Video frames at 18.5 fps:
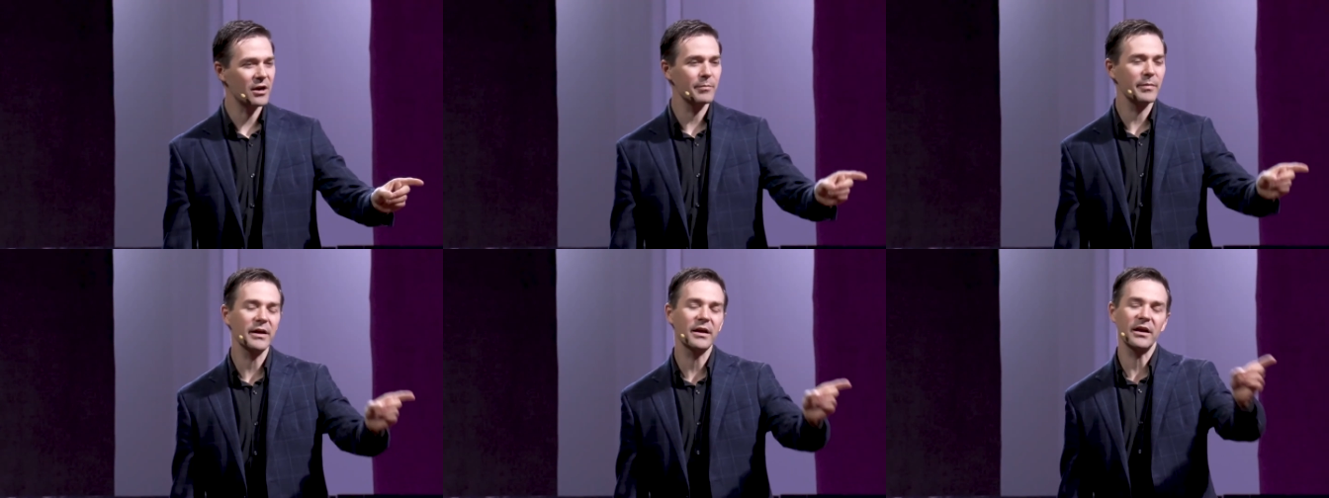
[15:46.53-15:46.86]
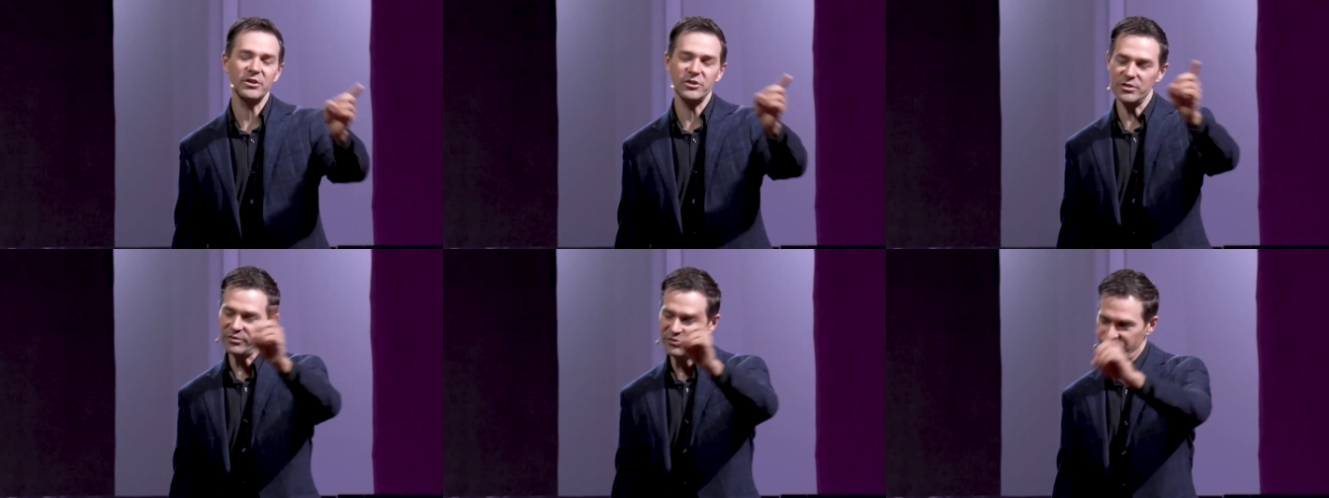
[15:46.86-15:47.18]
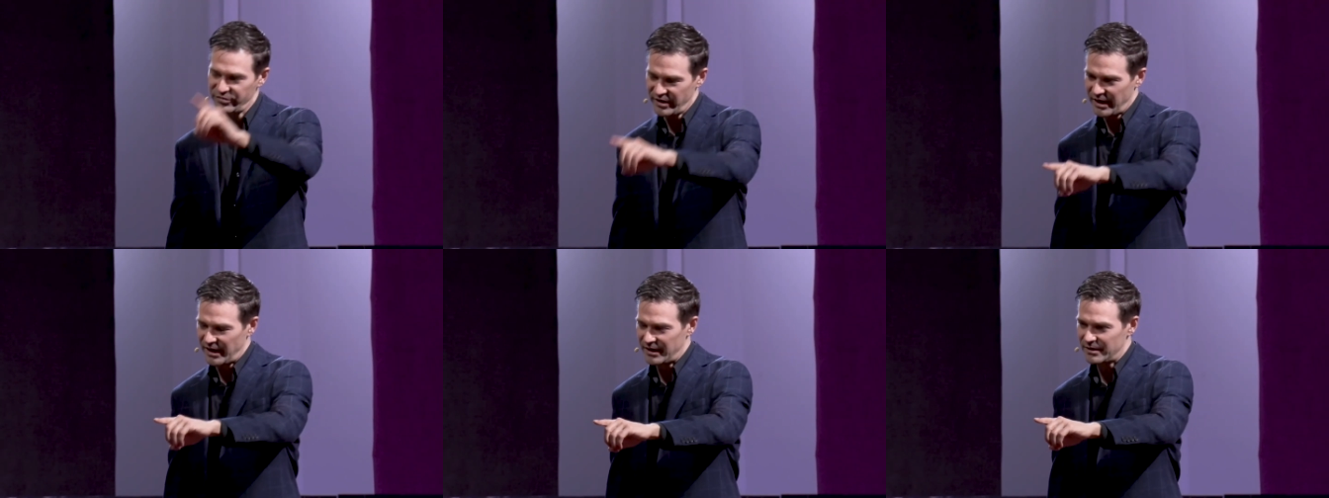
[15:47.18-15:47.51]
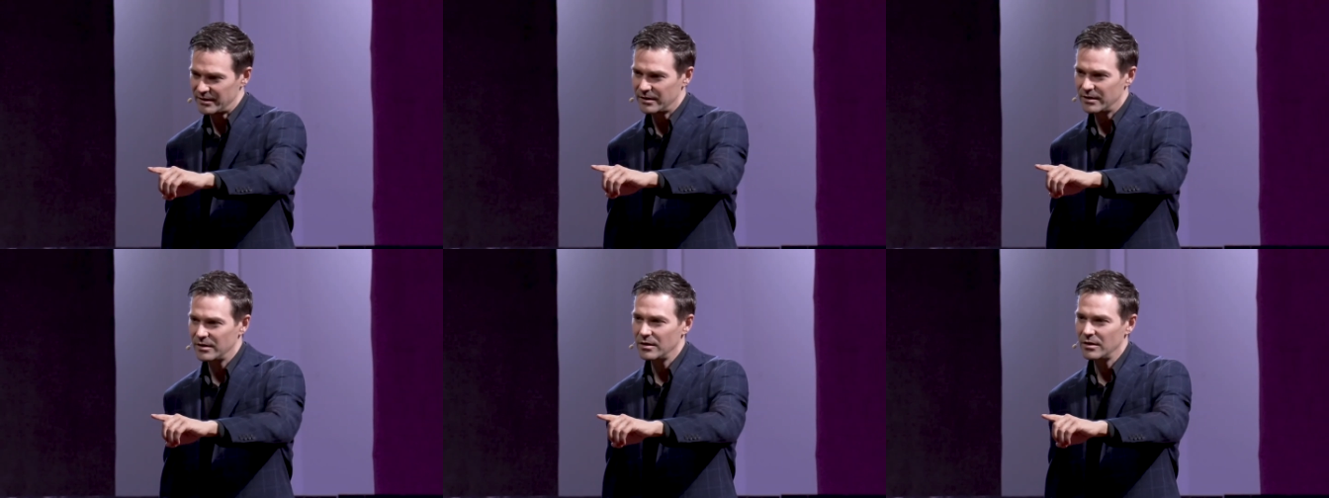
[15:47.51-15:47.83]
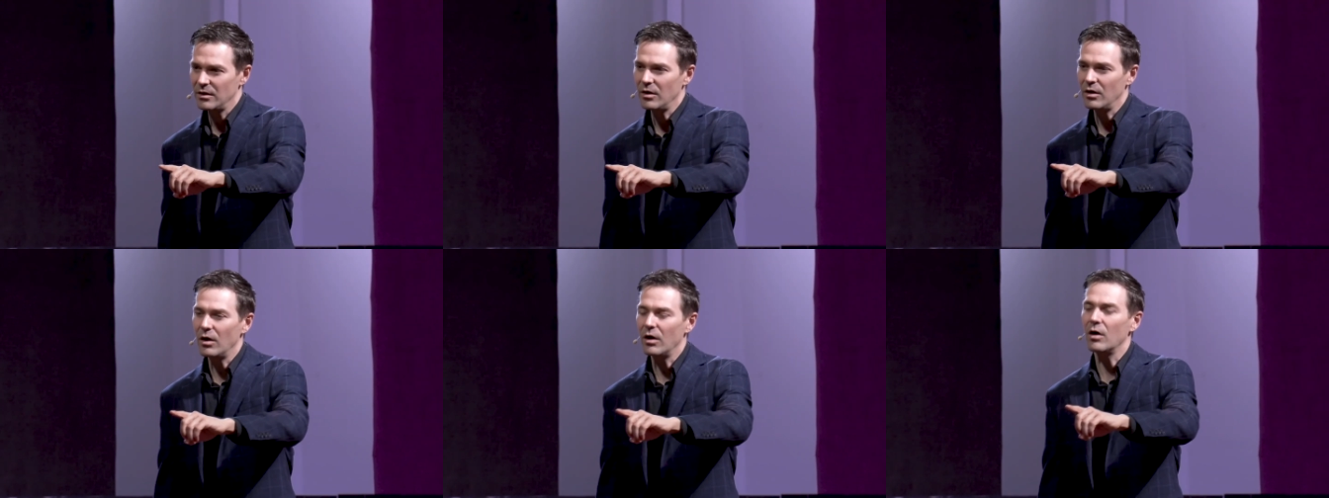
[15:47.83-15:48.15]
because you sin,
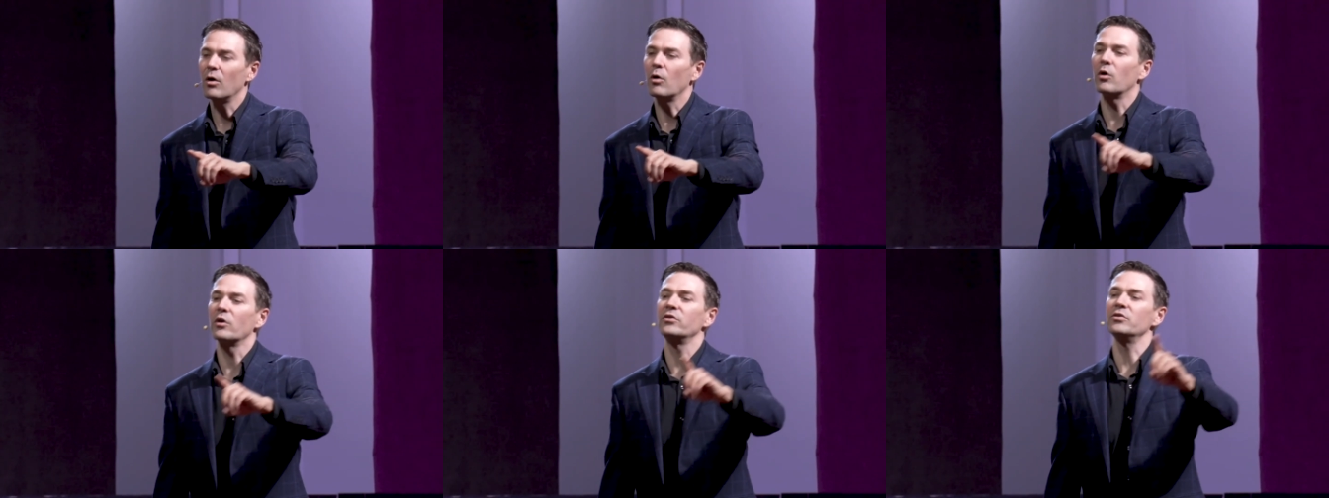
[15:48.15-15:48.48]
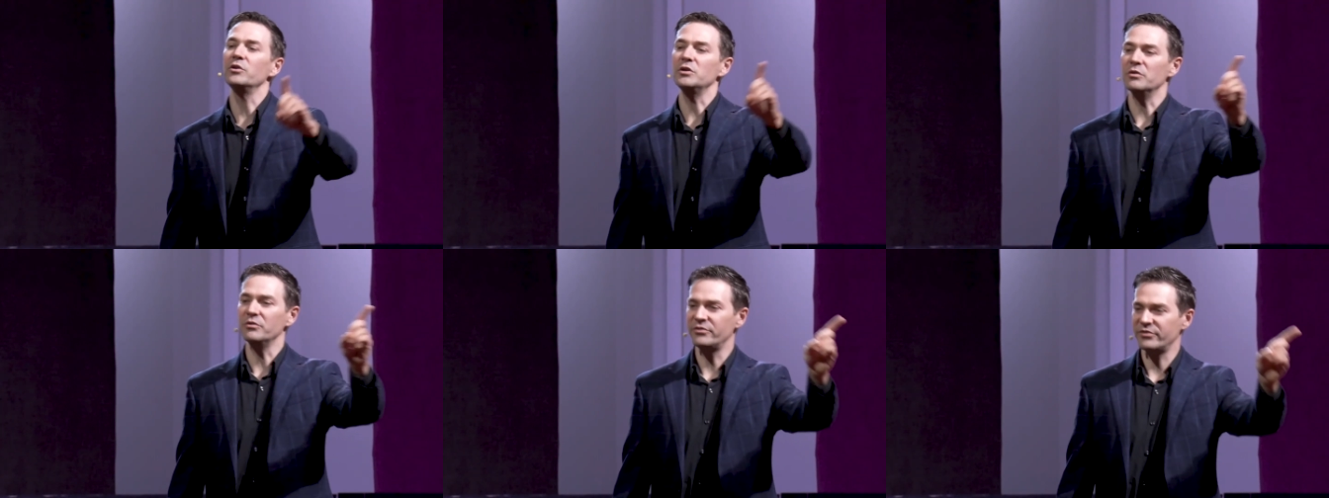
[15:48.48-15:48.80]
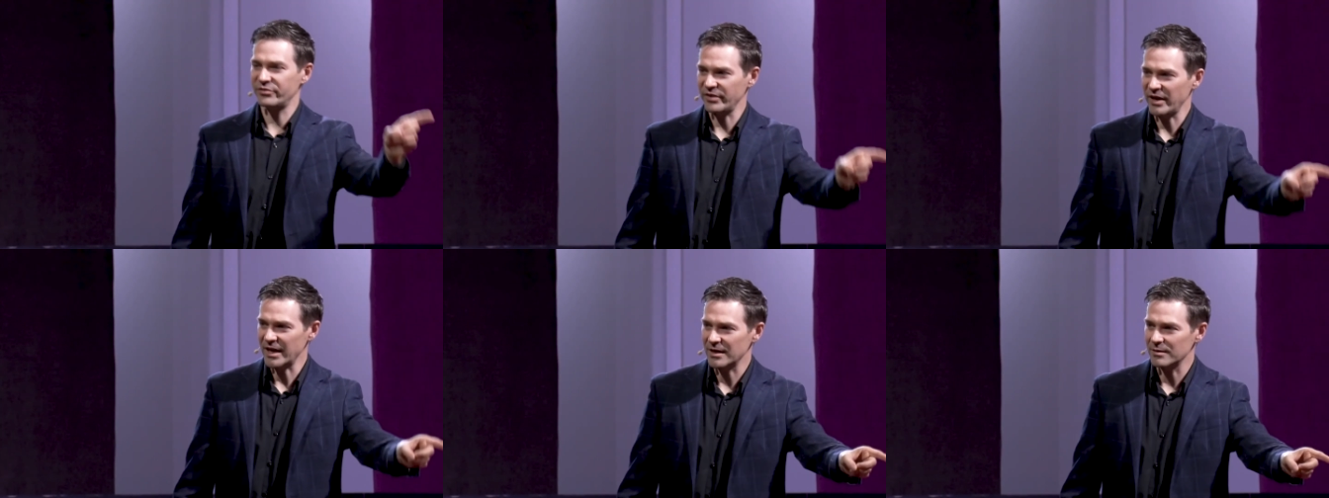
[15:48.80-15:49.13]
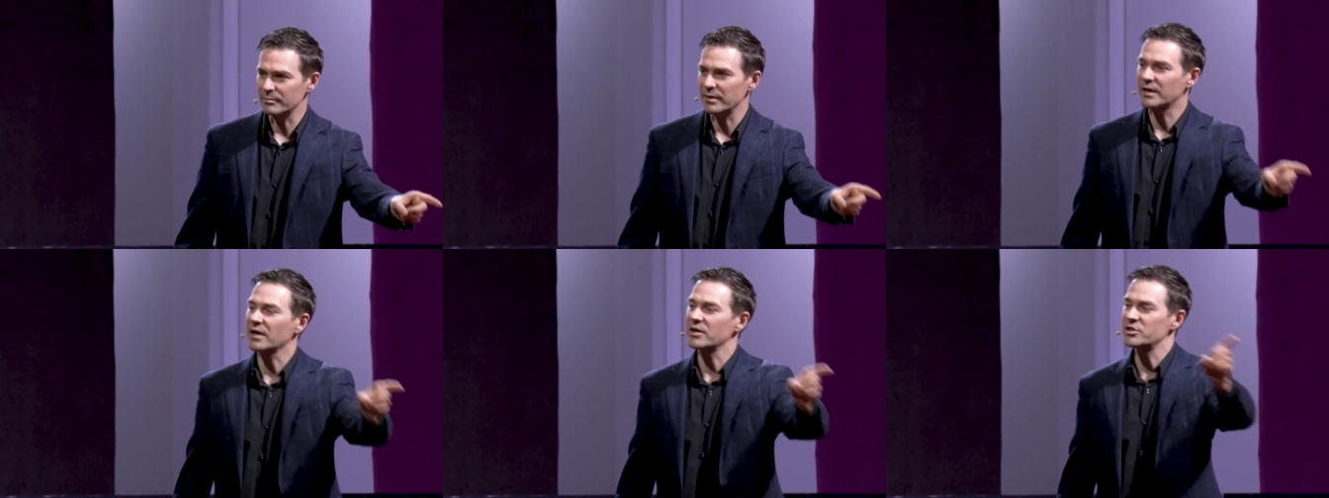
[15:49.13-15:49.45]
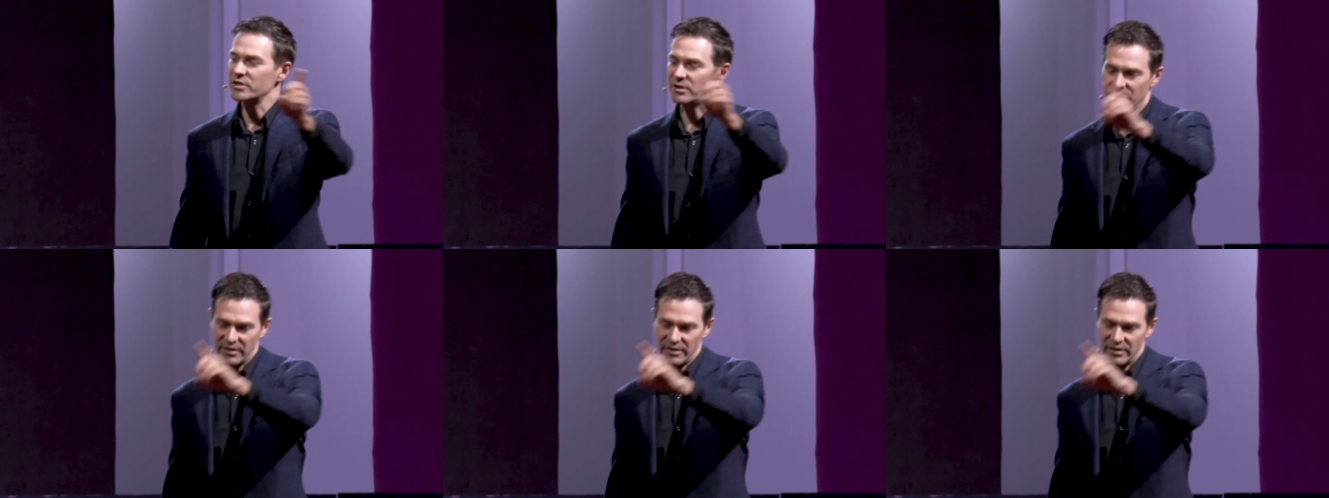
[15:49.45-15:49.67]
or do you sin because you're